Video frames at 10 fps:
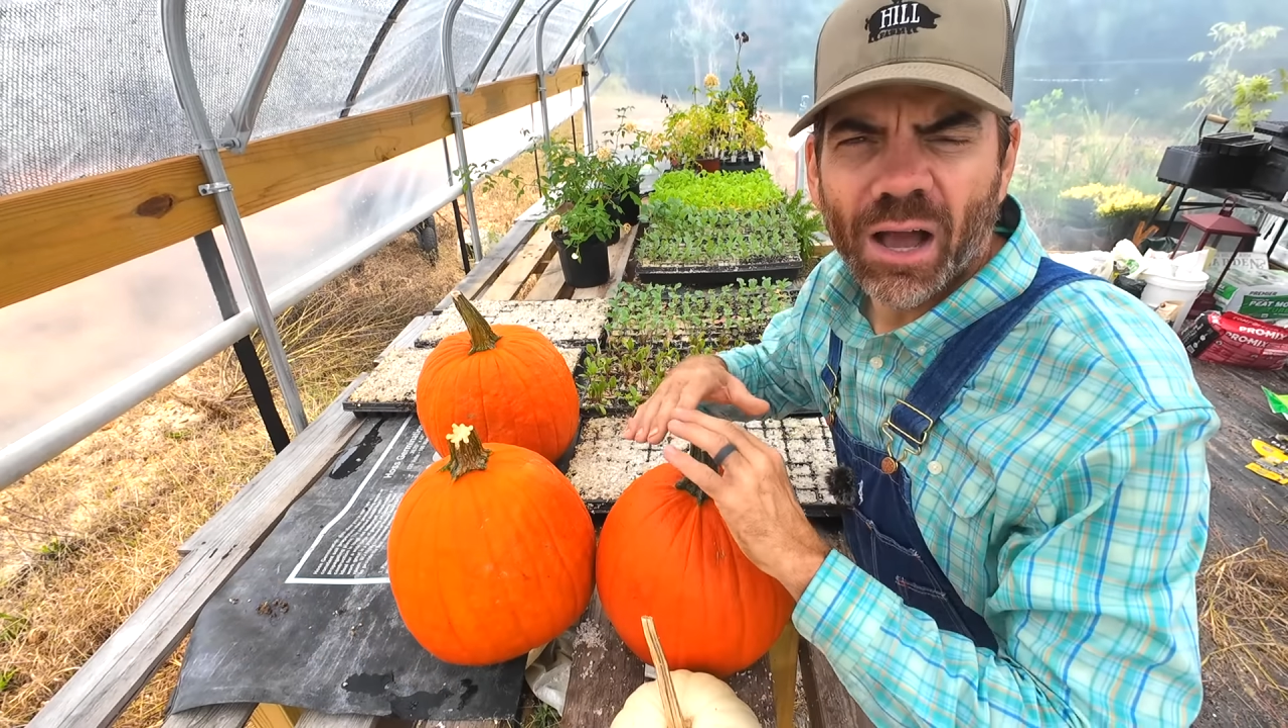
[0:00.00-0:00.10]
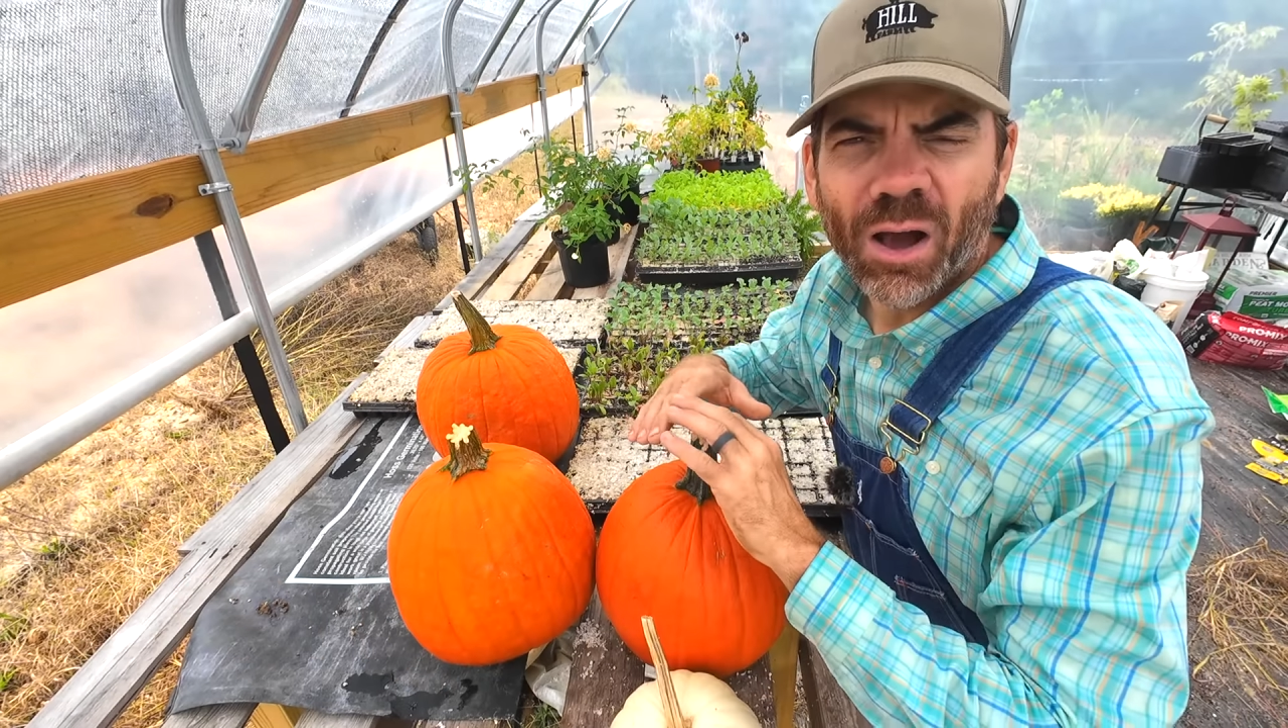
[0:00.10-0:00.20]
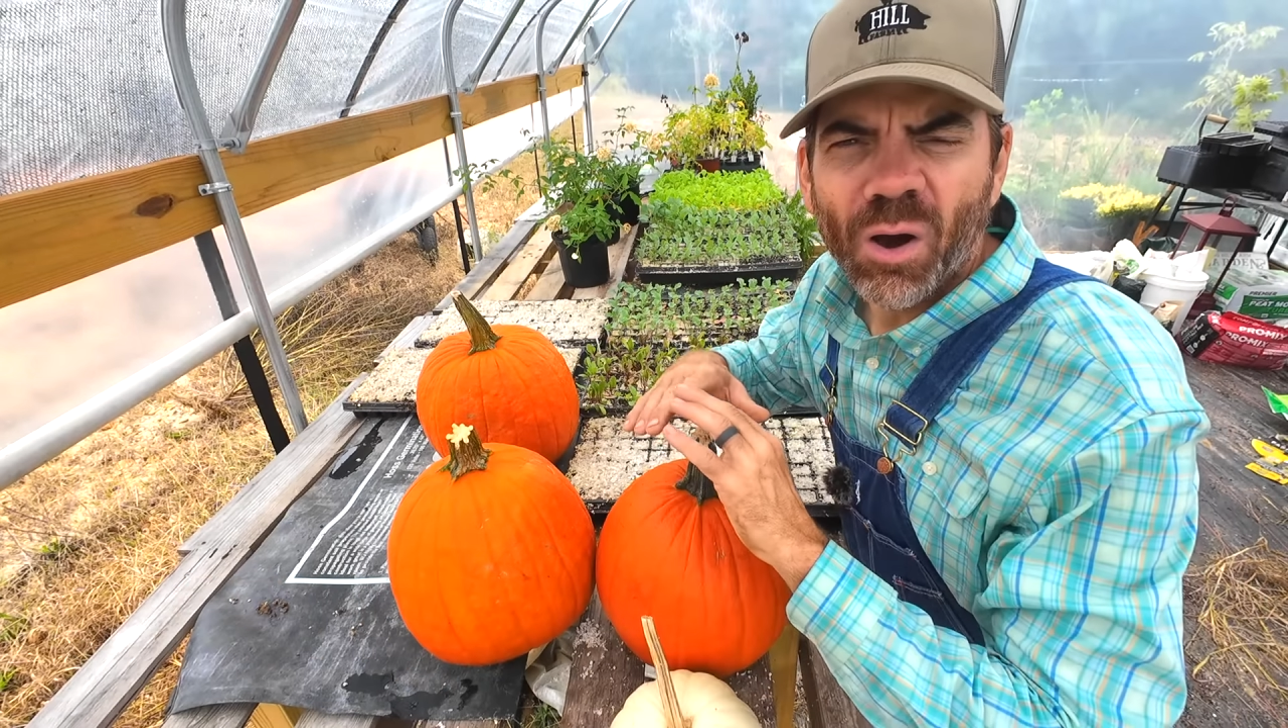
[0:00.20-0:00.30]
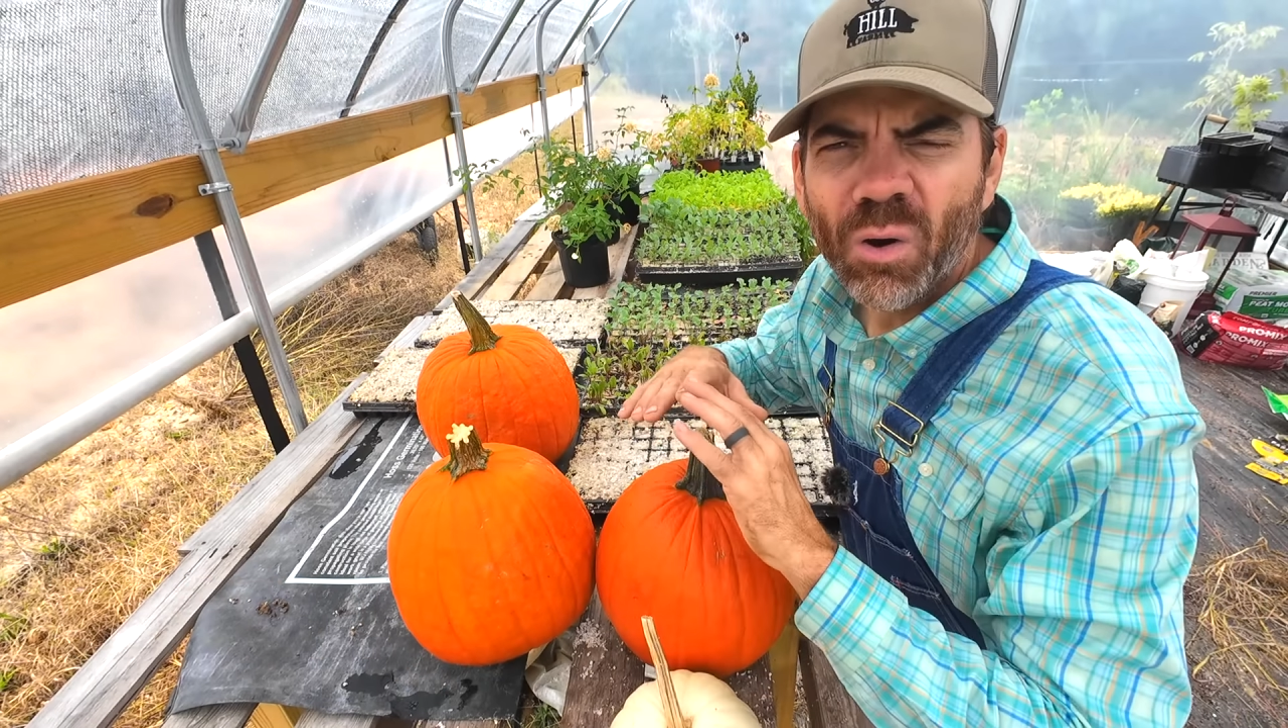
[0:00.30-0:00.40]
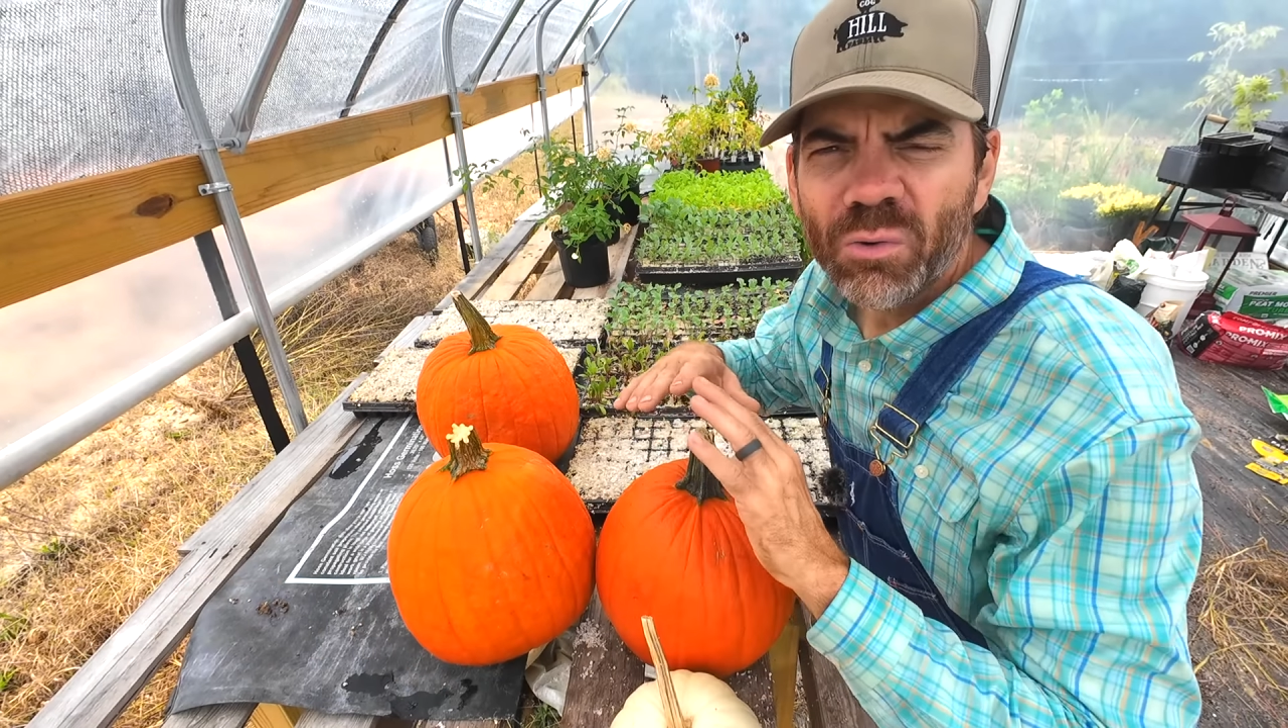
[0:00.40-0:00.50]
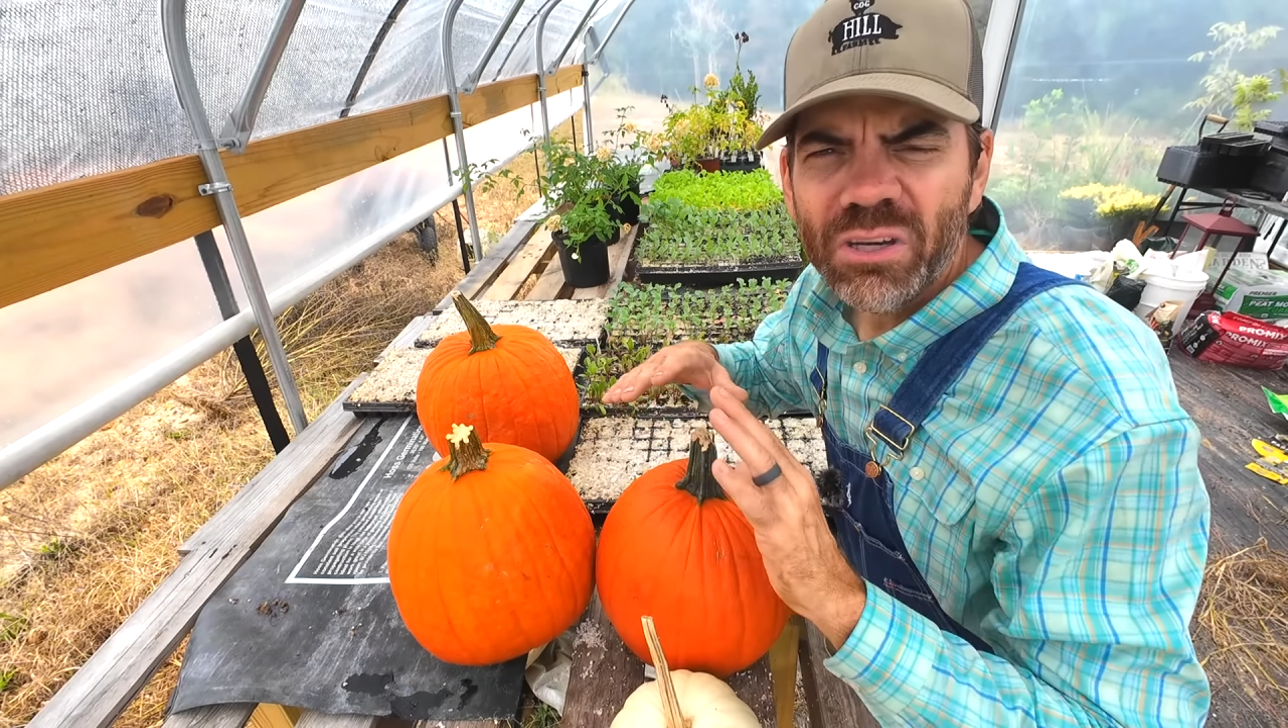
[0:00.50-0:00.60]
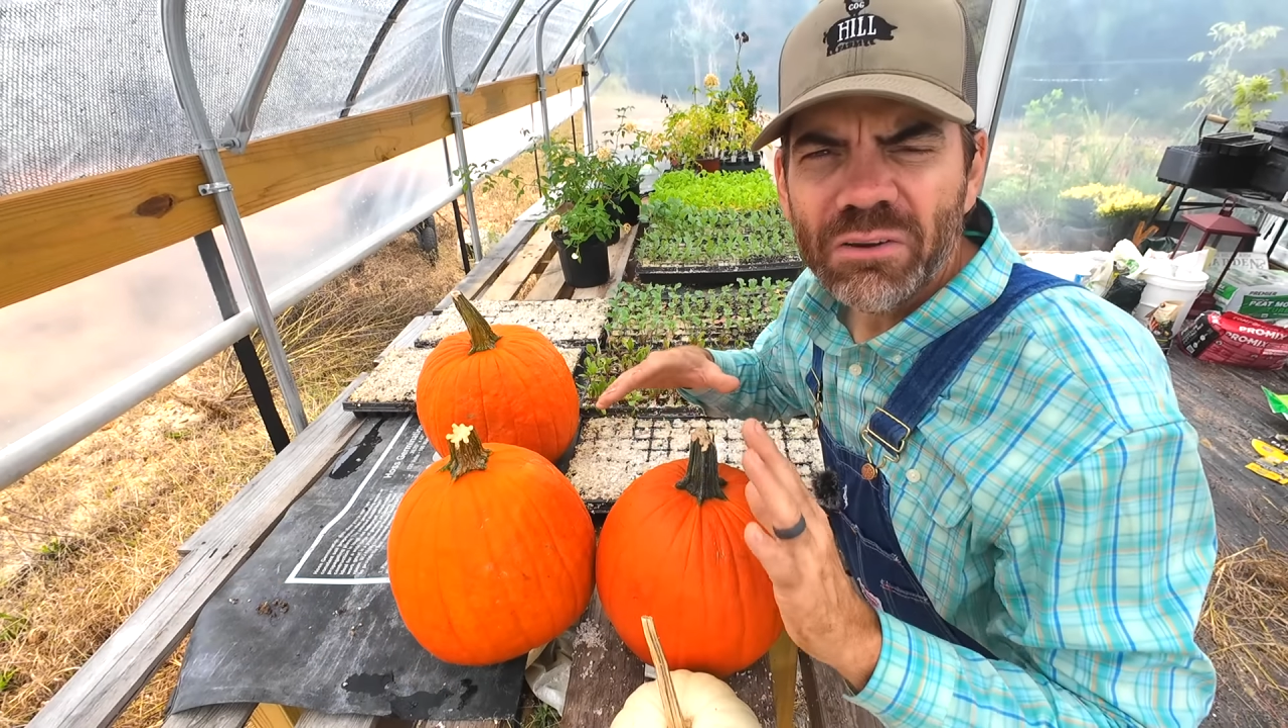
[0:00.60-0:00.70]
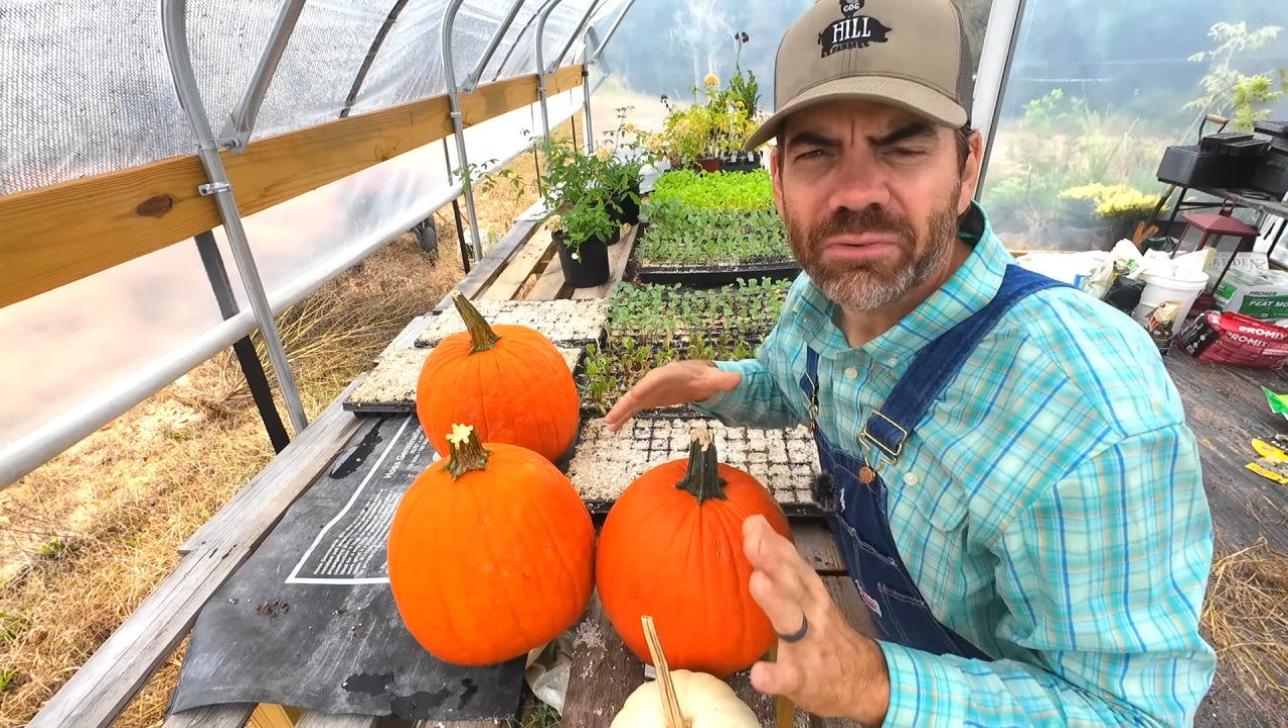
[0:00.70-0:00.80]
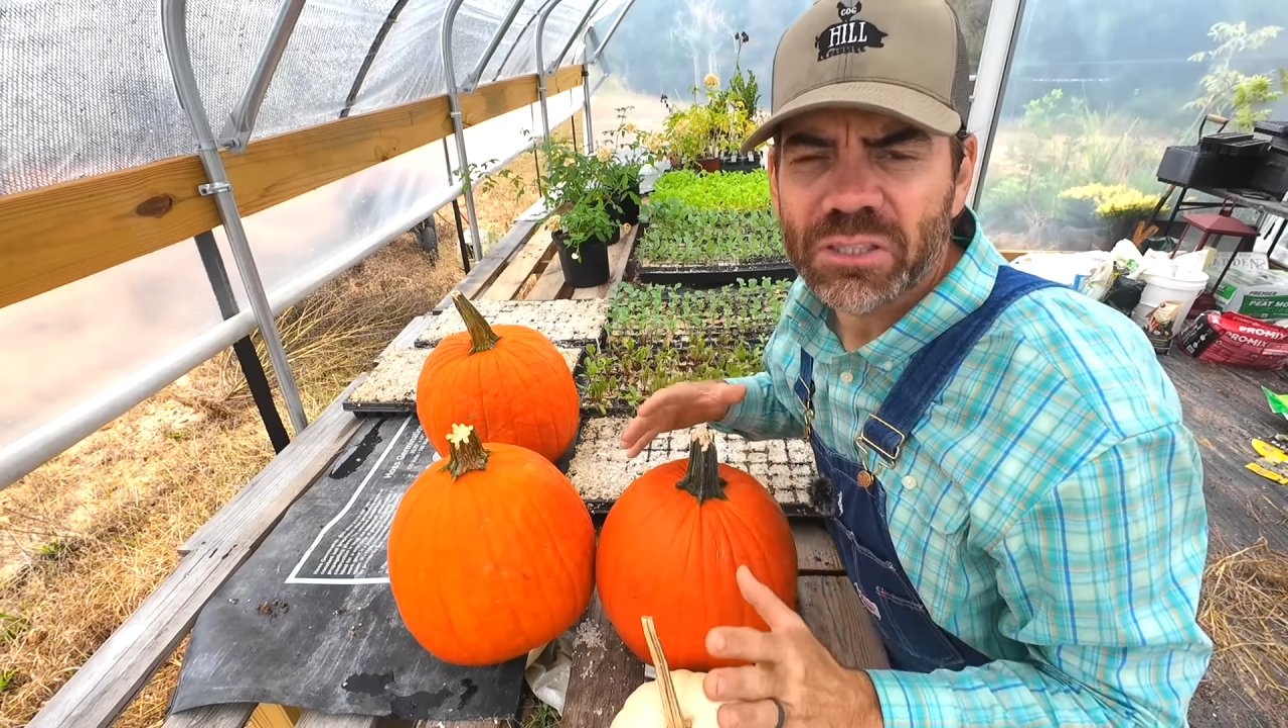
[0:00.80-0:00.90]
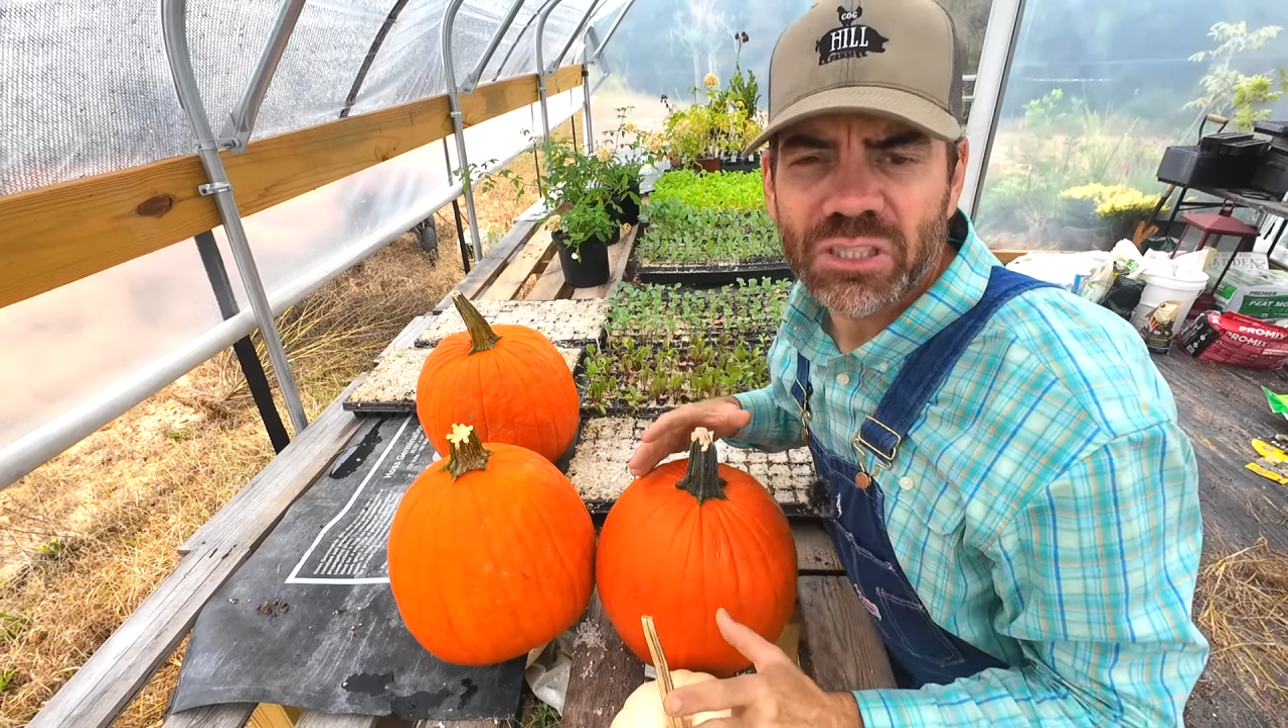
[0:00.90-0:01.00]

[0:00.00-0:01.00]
all different